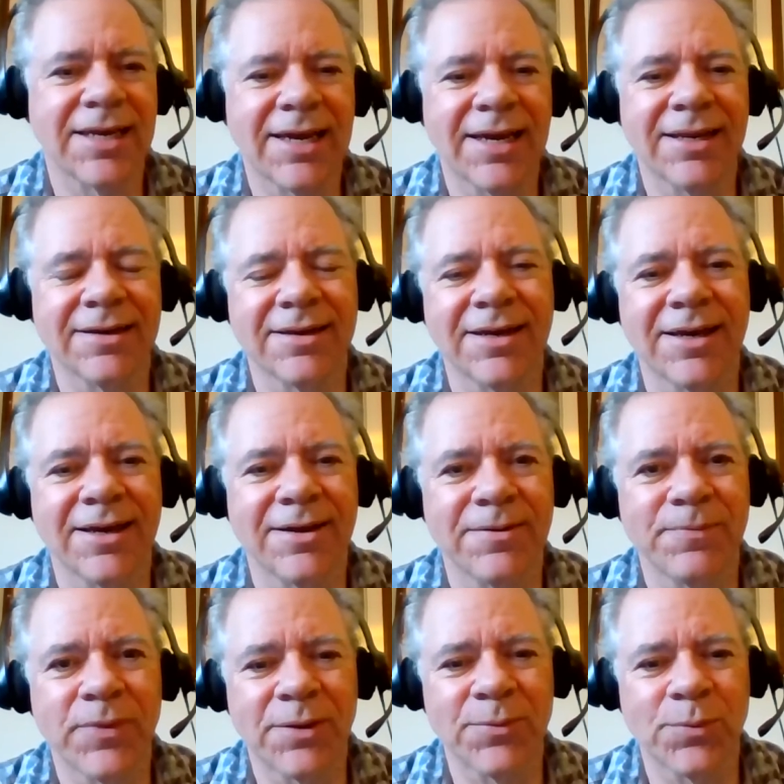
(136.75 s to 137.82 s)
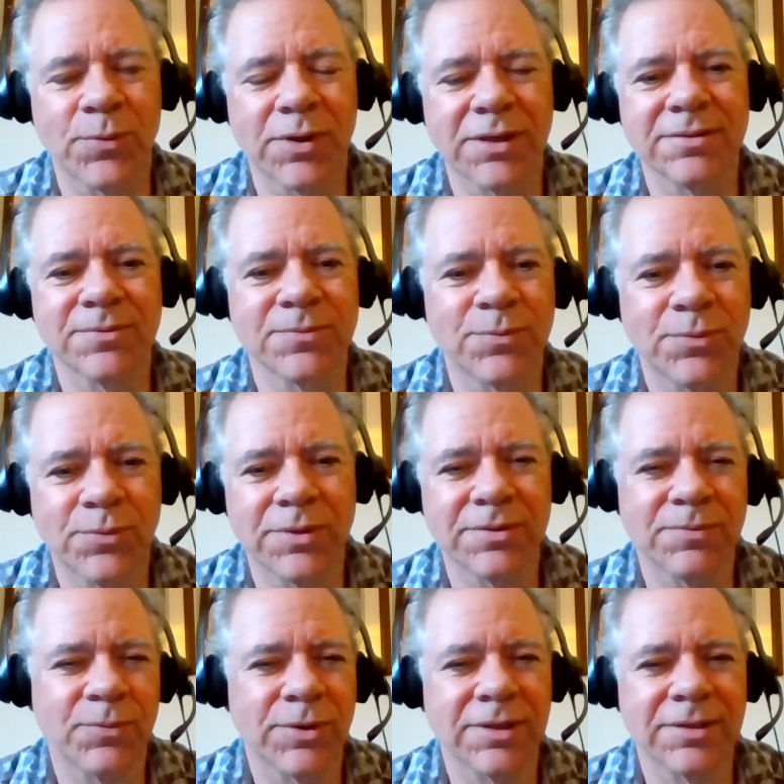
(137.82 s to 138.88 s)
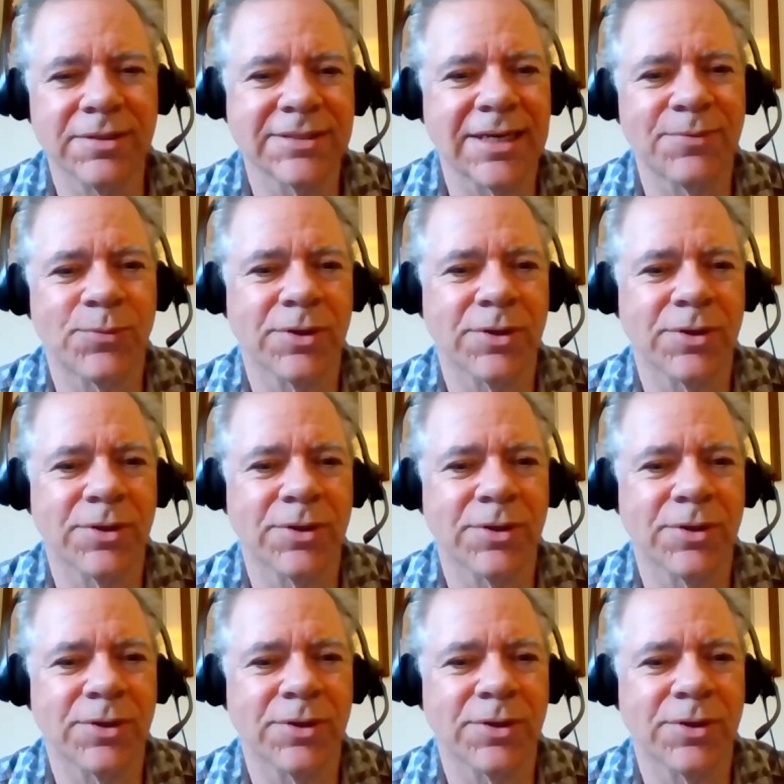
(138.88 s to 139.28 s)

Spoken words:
and what is that?